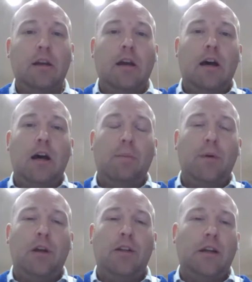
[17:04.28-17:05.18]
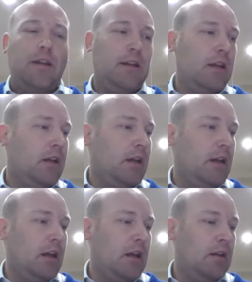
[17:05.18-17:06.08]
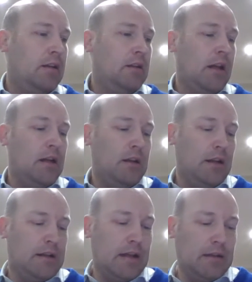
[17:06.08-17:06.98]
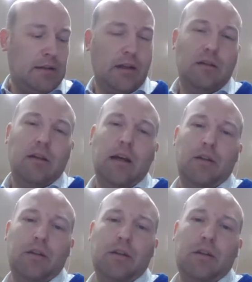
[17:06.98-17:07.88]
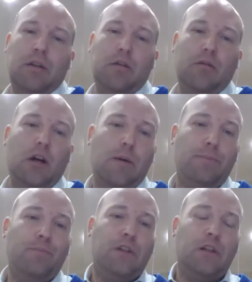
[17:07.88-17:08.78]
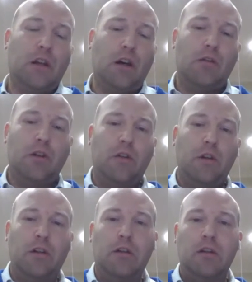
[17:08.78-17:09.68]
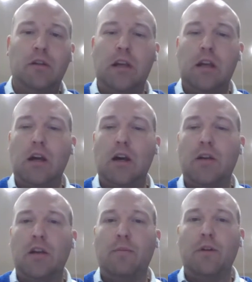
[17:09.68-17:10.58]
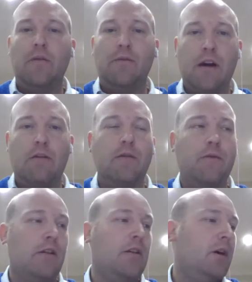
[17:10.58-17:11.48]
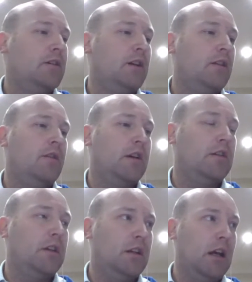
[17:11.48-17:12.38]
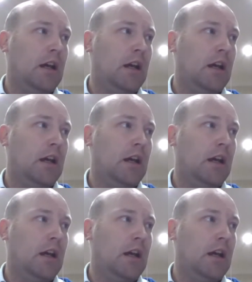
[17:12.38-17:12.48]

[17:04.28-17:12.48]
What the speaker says: But I think it sends a signal out to the country that the government are very, very much interested